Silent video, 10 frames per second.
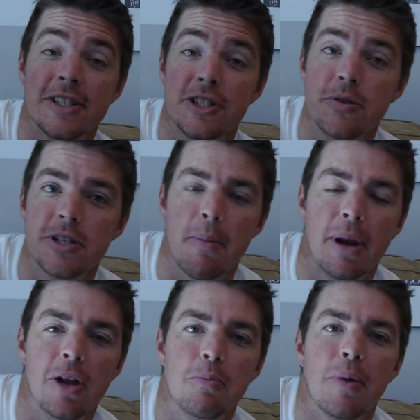new song by
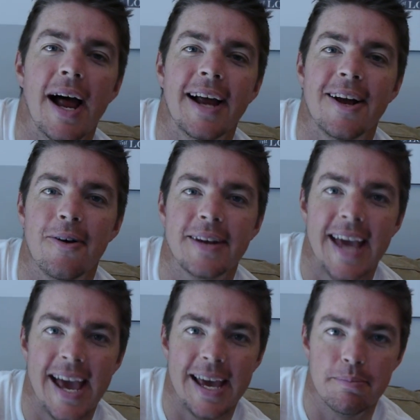Luke Bryan called
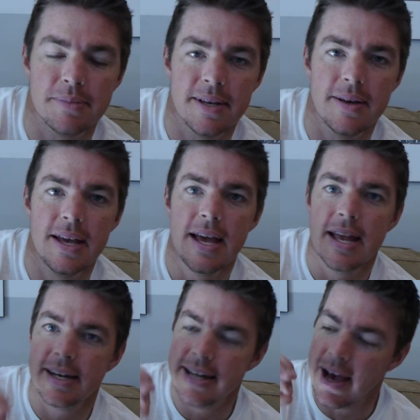Games.
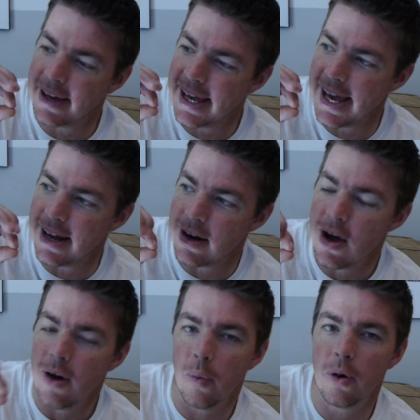Now again,
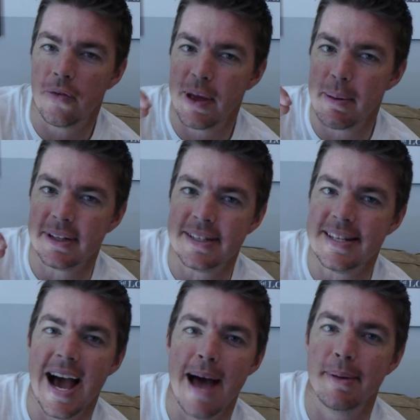we're gonna think about the
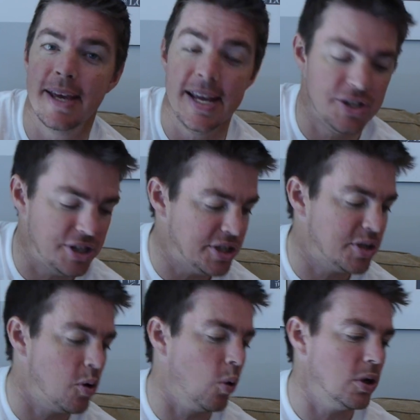timing each of these
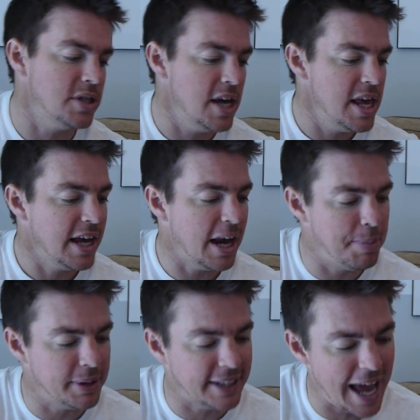chords. You gotta
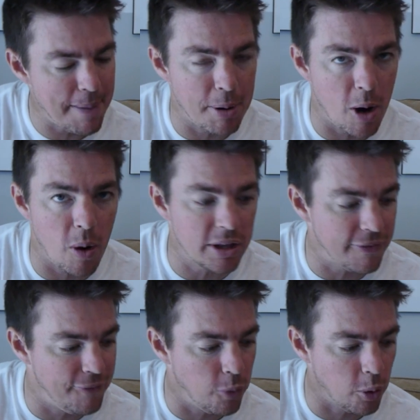put the capo on the
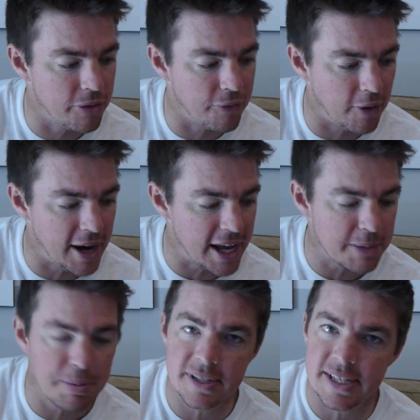fourth fret
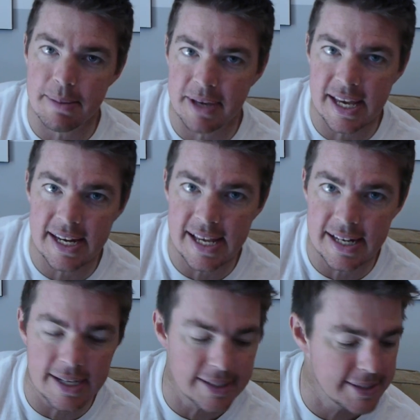to put the same key that he
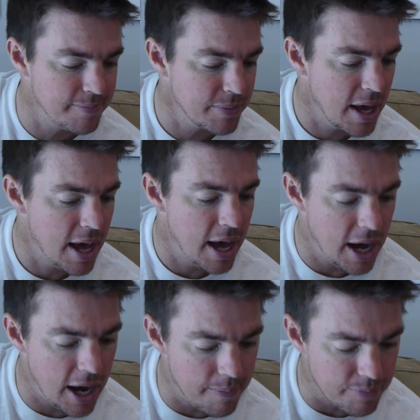does.
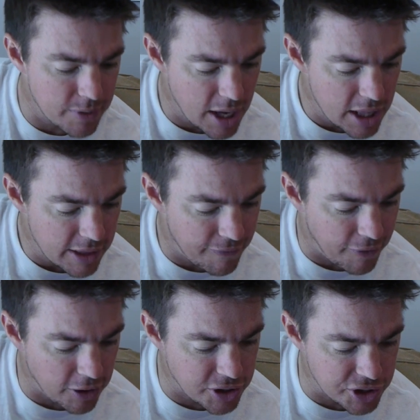Um, the
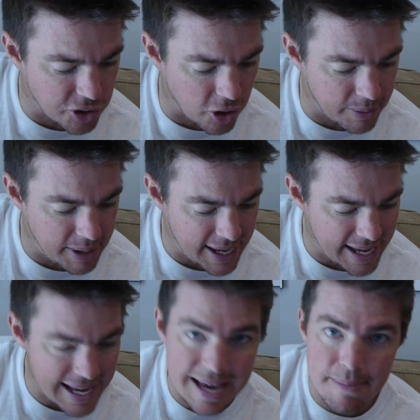verses are gonna be
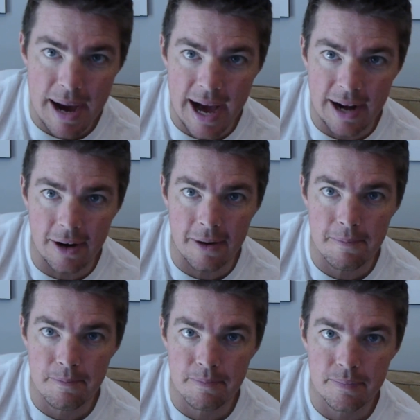E minor,
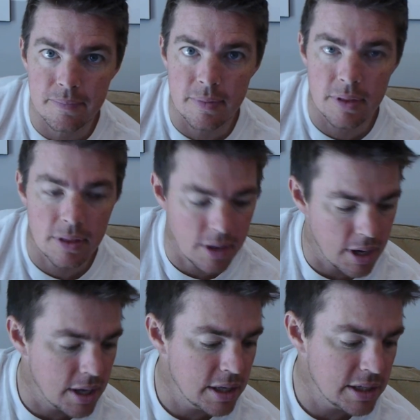
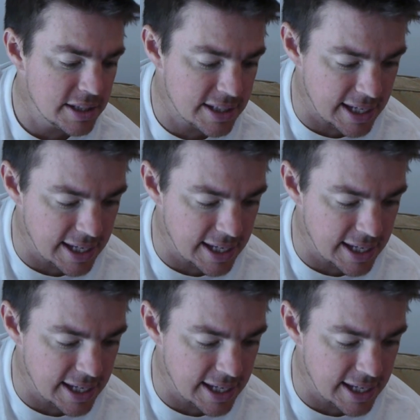C,